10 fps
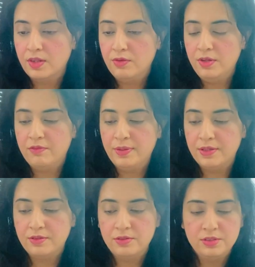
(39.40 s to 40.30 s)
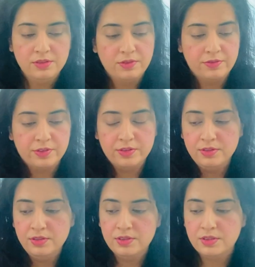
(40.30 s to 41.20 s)
Three of Pentacles in
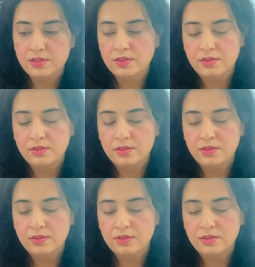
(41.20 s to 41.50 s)
reverse.